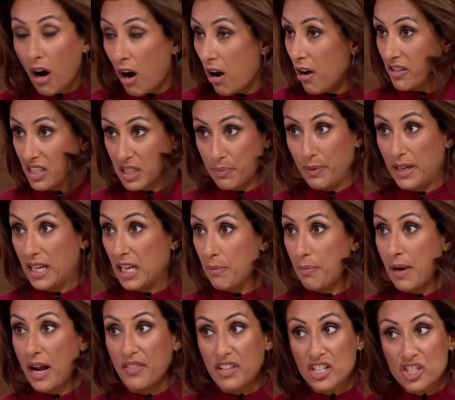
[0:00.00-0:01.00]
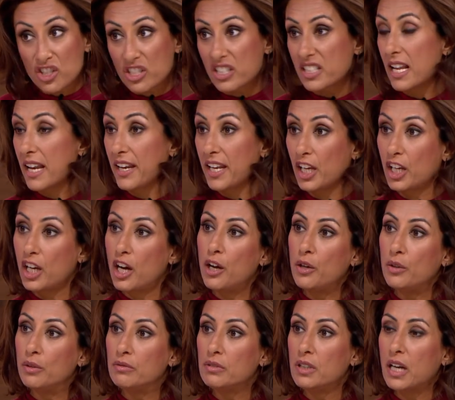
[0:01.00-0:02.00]
can't speak about this. Just let it
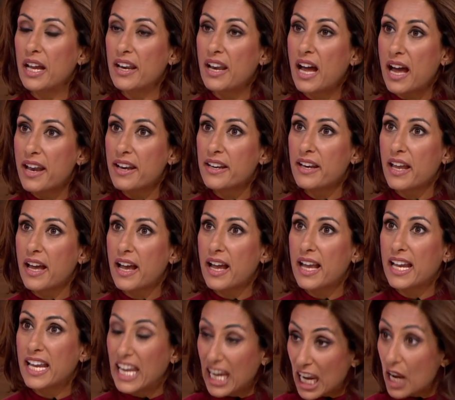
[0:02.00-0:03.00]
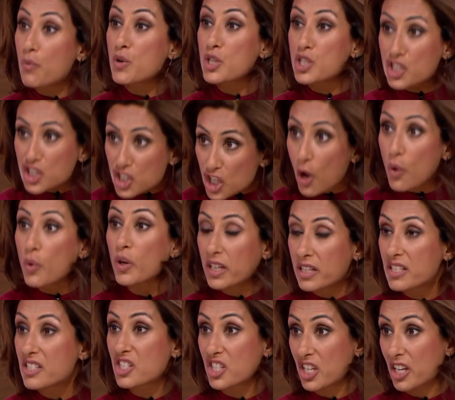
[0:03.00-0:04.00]
go. And he was so
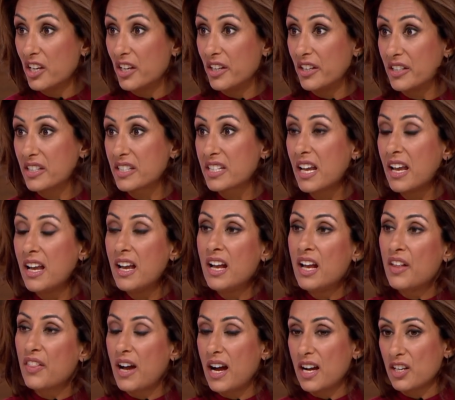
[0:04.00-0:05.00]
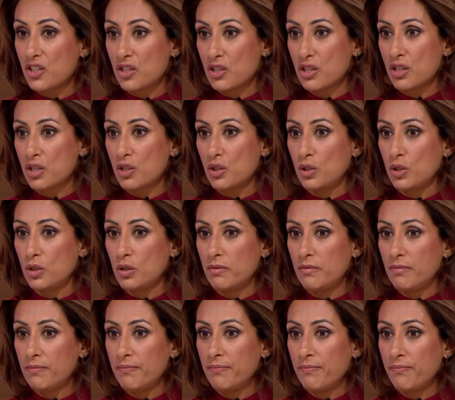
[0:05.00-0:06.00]
concerned that I just thought,
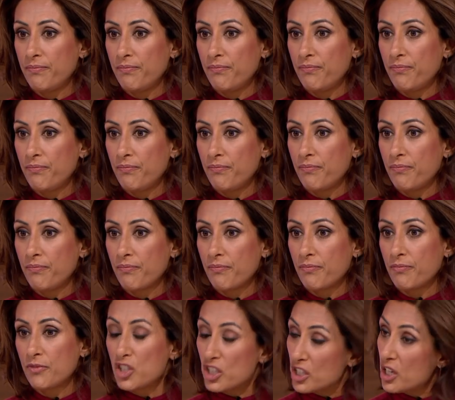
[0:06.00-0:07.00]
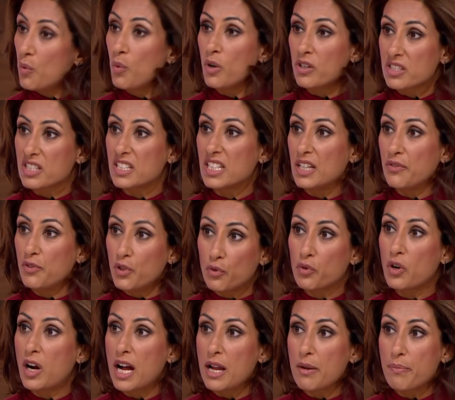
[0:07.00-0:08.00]
do you know what, Steve? You're
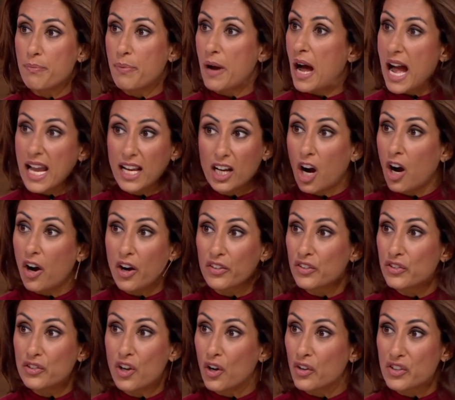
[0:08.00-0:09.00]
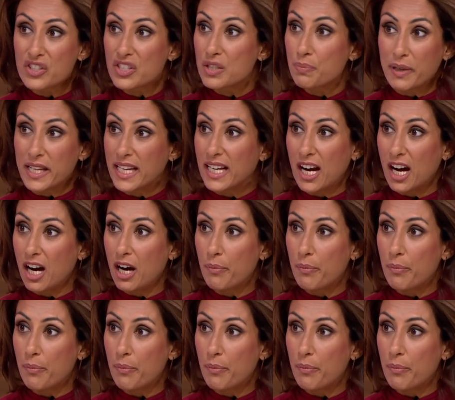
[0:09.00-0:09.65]
right, but I can't not speak